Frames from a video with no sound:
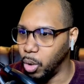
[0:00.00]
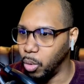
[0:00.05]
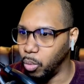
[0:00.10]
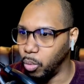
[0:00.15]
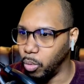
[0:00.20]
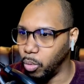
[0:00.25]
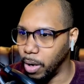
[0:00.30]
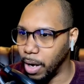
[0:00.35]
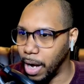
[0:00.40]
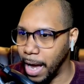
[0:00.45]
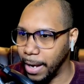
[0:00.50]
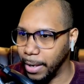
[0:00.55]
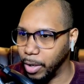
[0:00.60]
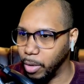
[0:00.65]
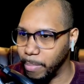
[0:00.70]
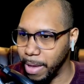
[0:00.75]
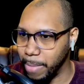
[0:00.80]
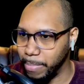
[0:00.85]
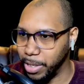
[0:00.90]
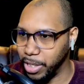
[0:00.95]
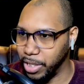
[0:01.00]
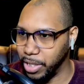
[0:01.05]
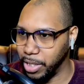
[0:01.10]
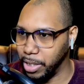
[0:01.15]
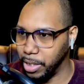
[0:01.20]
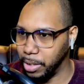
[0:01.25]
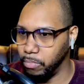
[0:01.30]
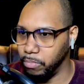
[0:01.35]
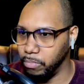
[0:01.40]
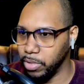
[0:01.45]
I don't know,
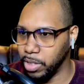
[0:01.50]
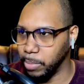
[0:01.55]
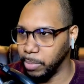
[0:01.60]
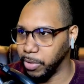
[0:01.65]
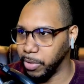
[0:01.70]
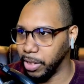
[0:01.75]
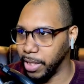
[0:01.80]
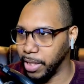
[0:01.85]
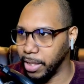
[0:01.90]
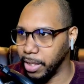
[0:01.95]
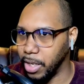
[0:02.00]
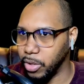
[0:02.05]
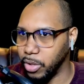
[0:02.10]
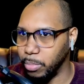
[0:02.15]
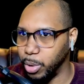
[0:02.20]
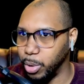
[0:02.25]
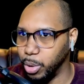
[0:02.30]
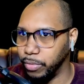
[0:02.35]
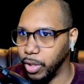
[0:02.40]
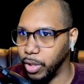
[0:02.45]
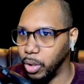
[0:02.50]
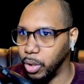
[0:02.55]
maybe something like another Mutavault.